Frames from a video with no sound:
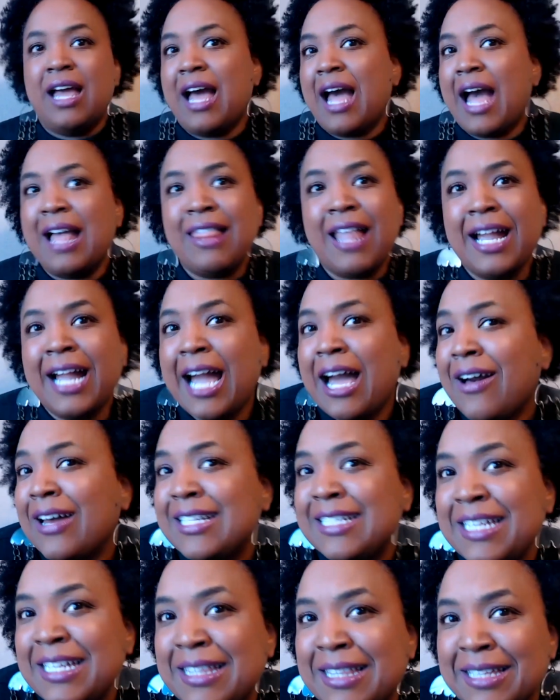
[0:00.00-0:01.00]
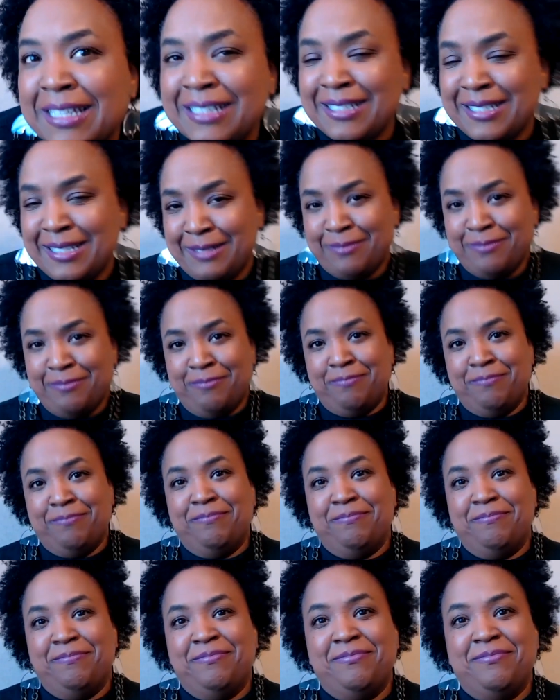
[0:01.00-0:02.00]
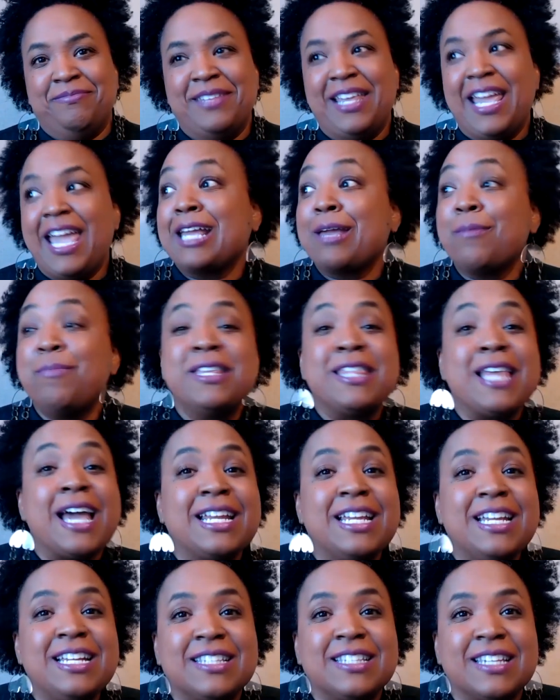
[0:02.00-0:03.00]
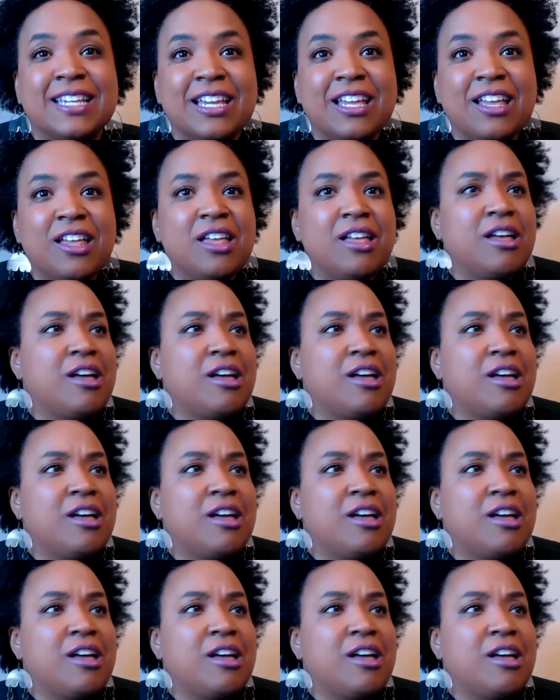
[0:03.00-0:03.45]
I like how I did this. It can be that easy.